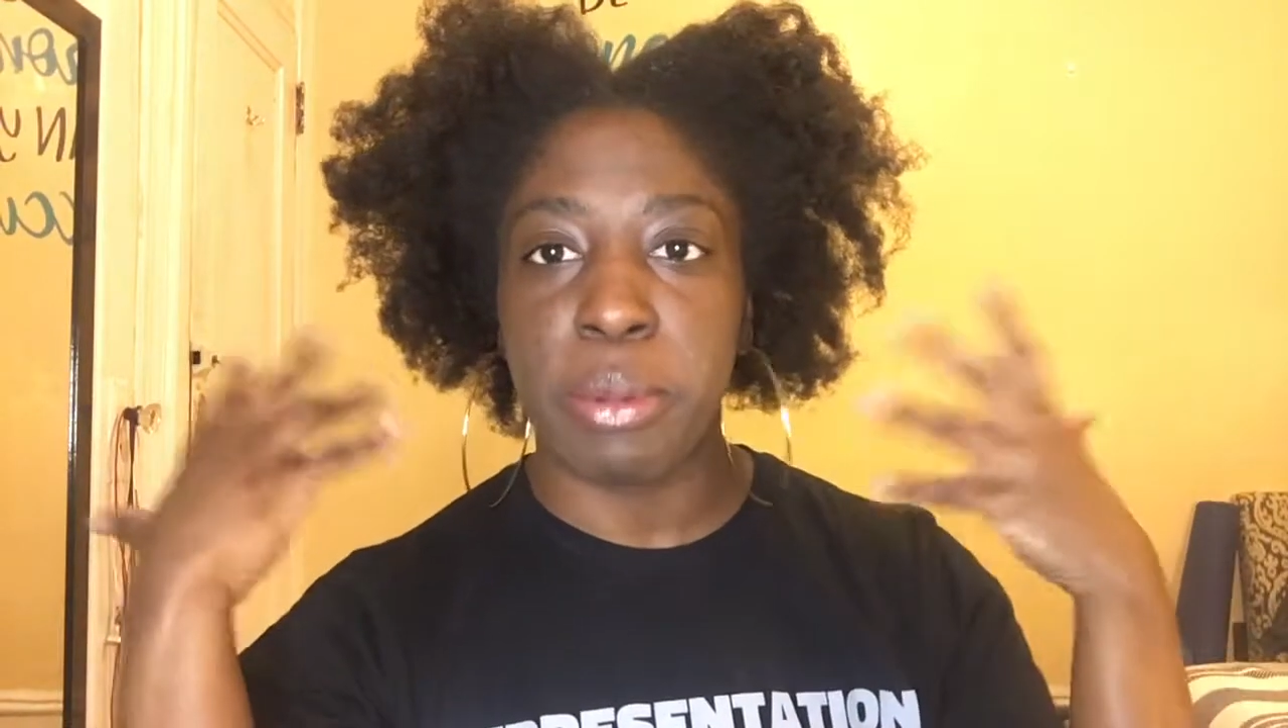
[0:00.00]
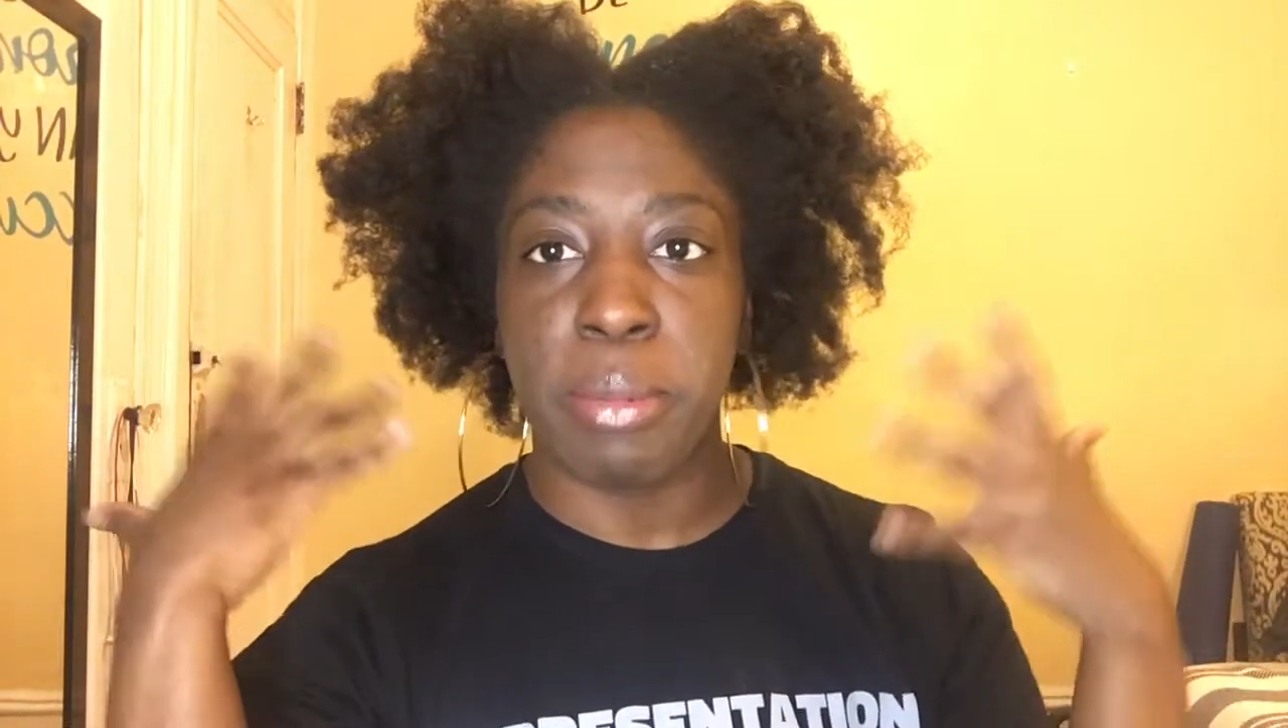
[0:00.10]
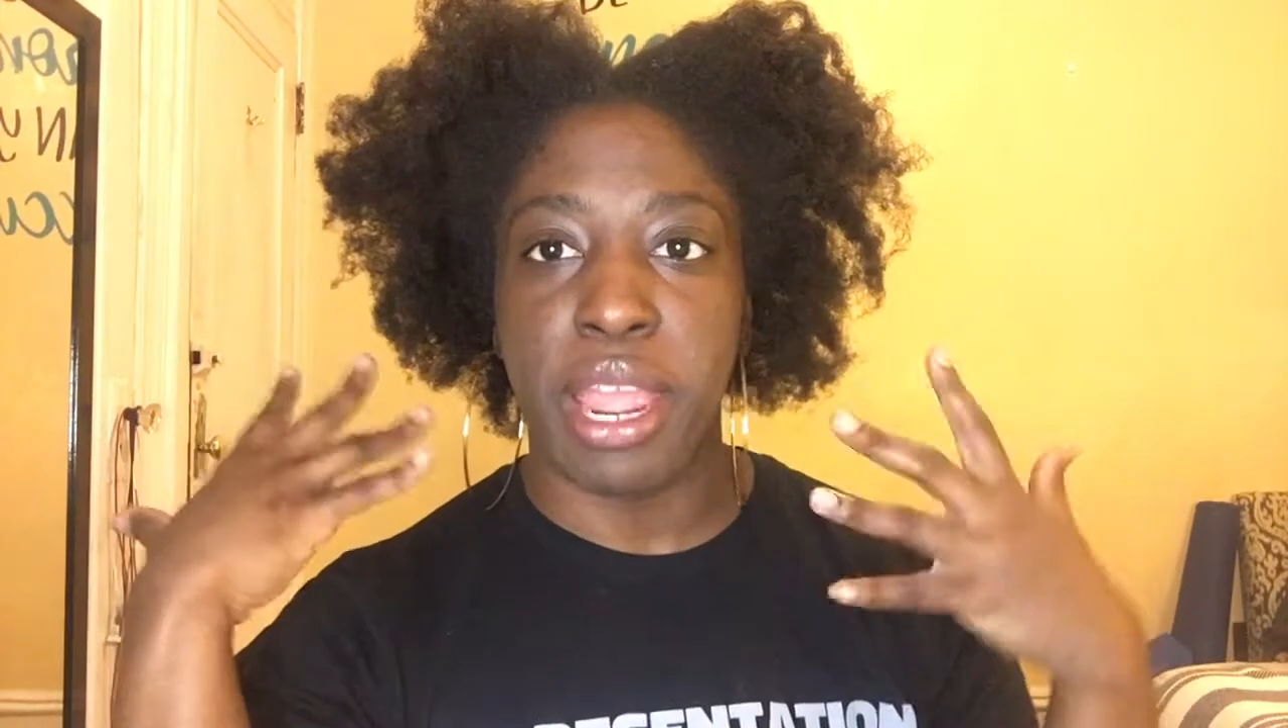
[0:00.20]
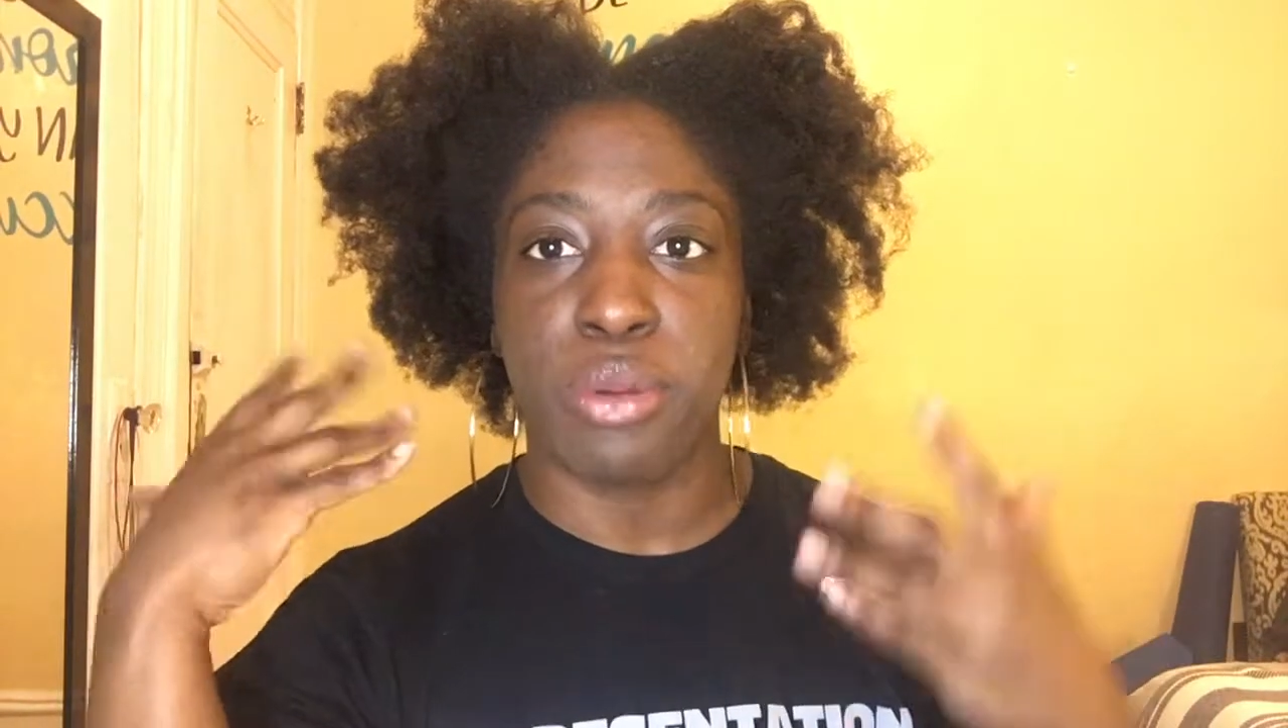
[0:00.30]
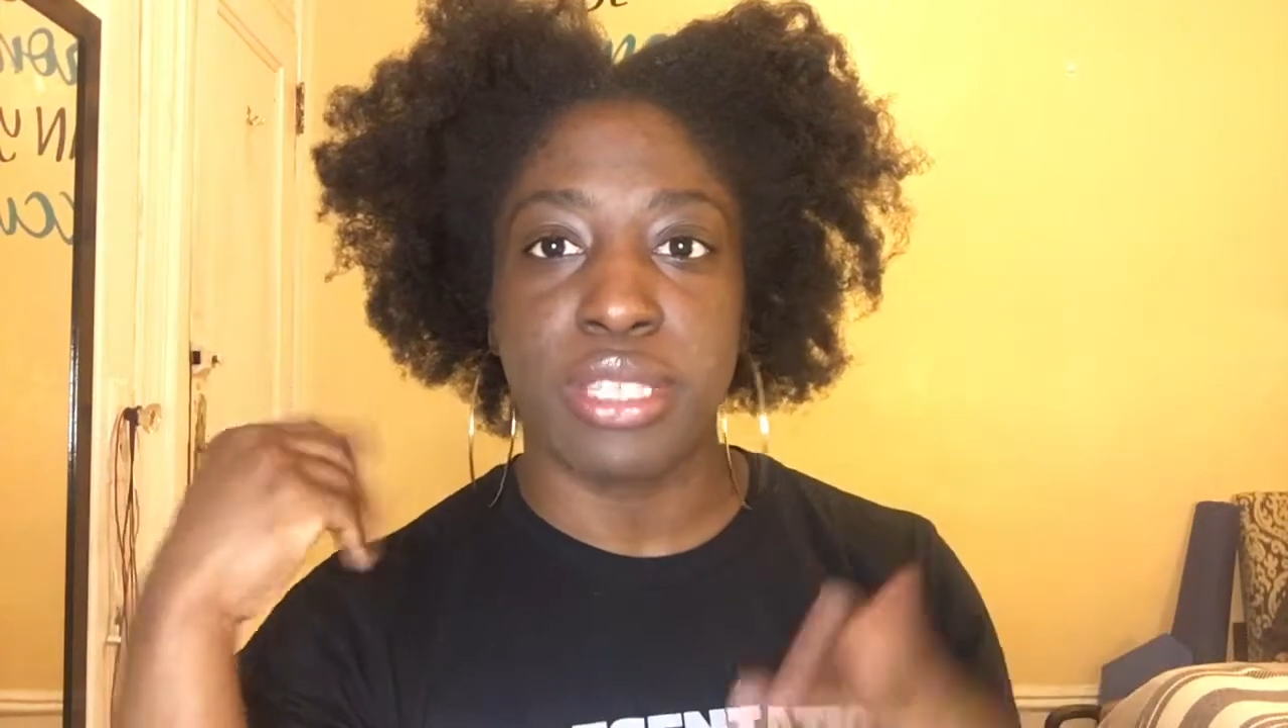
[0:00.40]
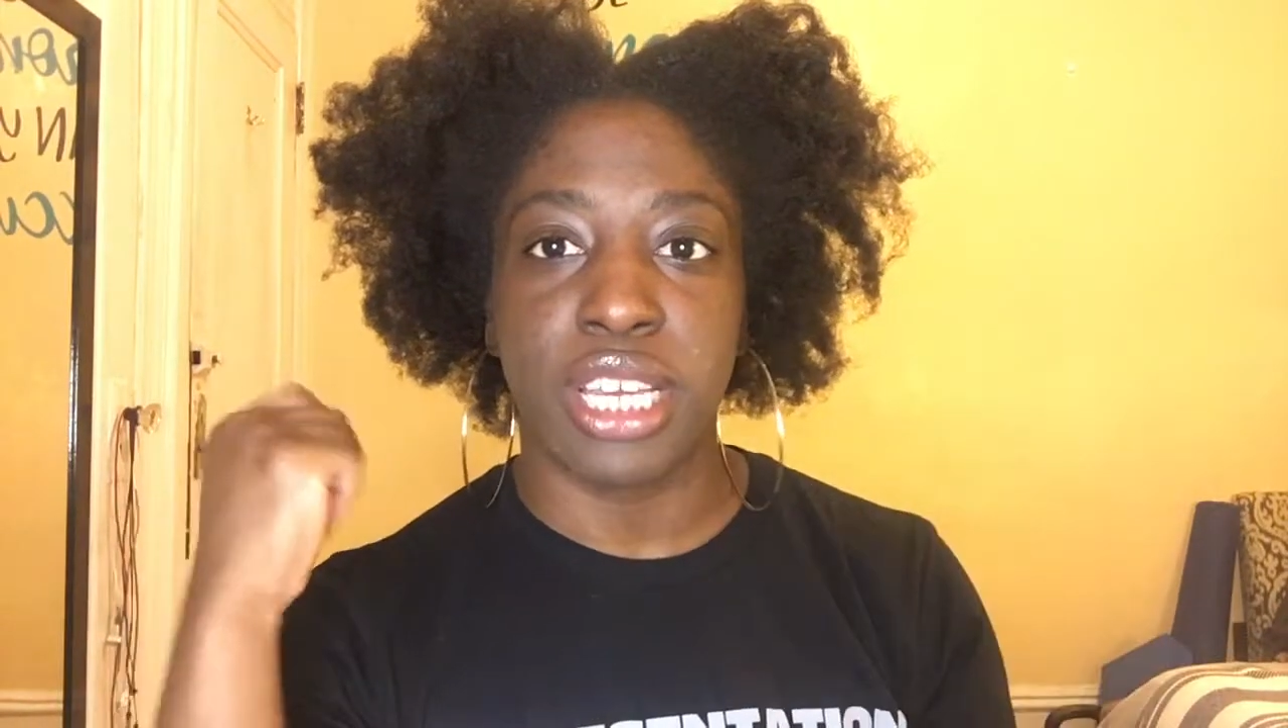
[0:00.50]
but my hair was